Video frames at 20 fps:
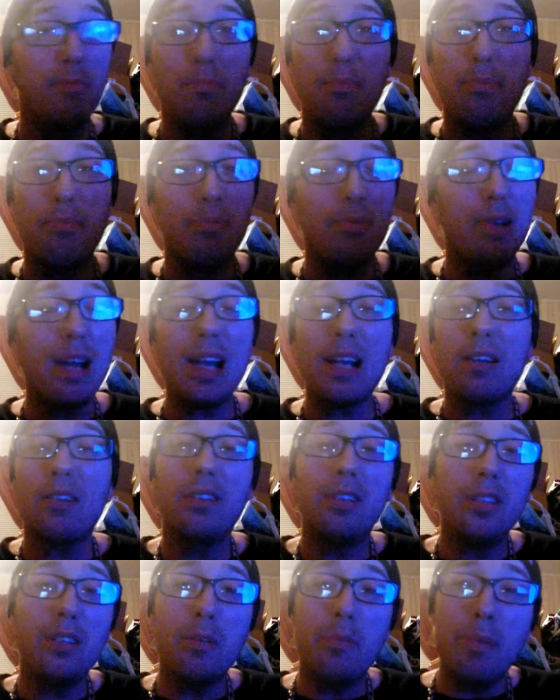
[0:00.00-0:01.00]
Practically
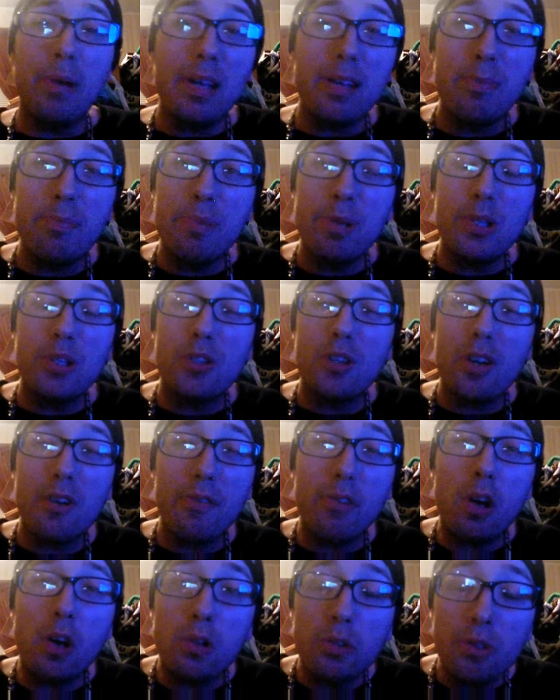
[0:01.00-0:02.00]
the best pitcher of
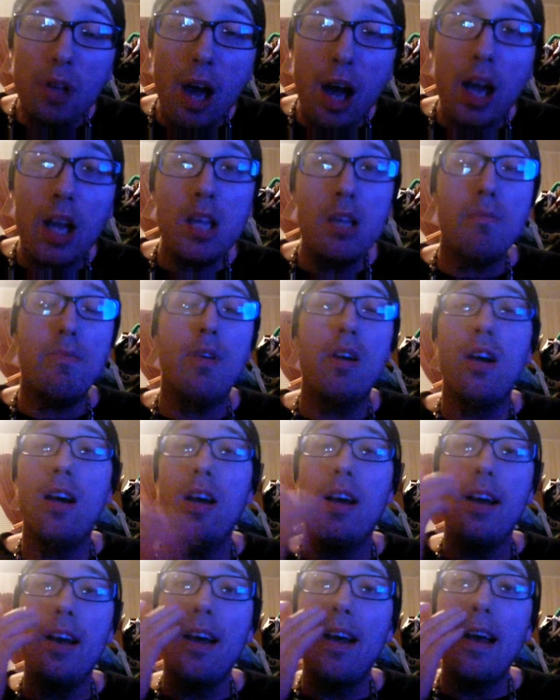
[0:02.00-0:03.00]
all time.
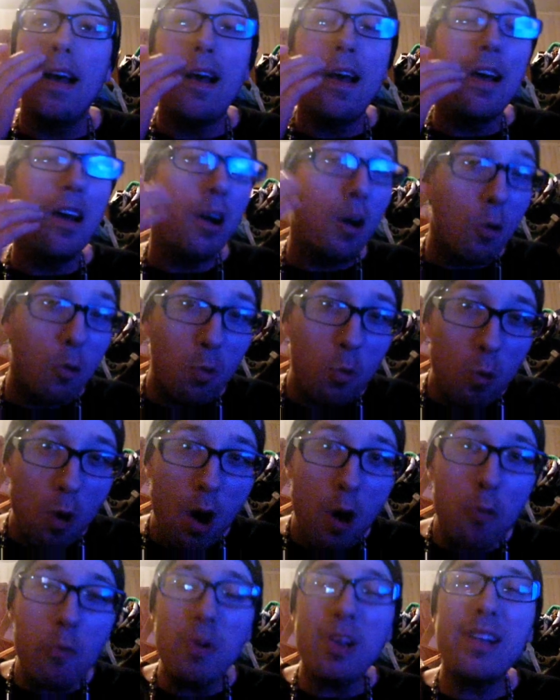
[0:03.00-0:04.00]

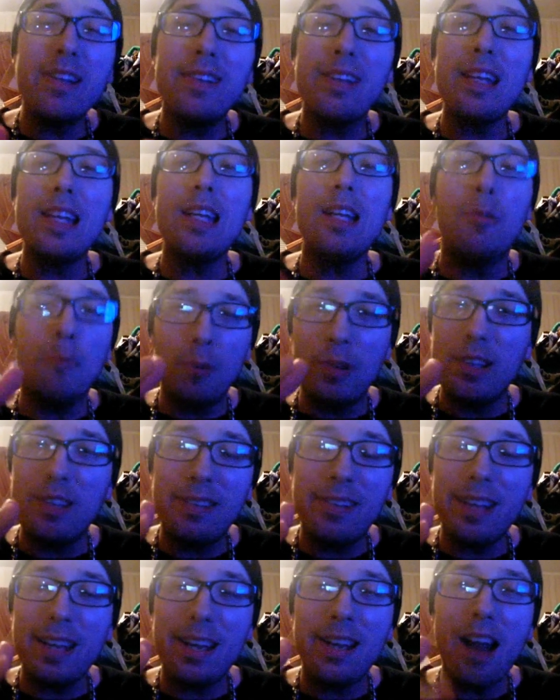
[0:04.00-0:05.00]
What we seen, we've
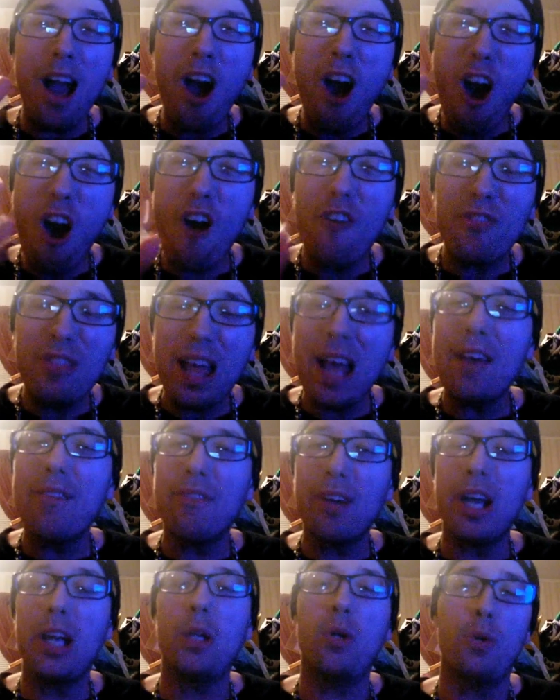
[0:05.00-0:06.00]
seen all that
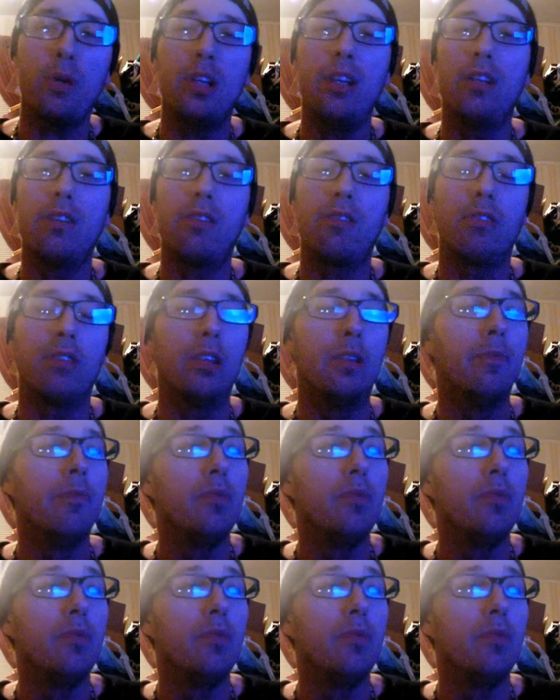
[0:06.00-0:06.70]
vital history.